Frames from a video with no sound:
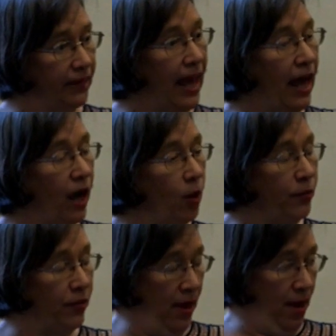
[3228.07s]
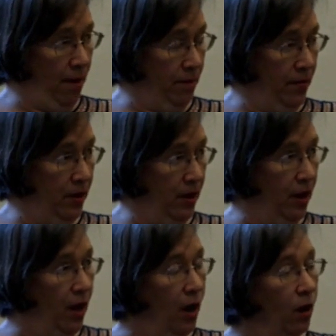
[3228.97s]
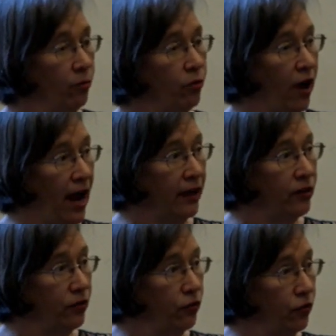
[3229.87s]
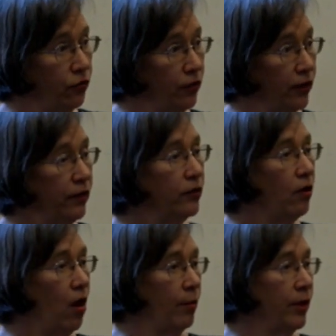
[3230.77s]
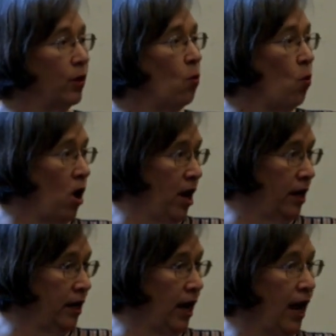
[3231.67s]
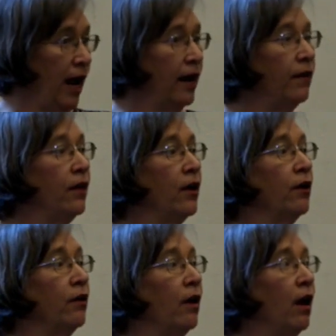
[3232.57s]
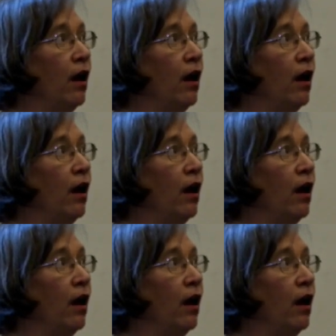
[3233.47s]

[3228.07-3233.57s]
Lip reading: help them practice using the dominant one, and their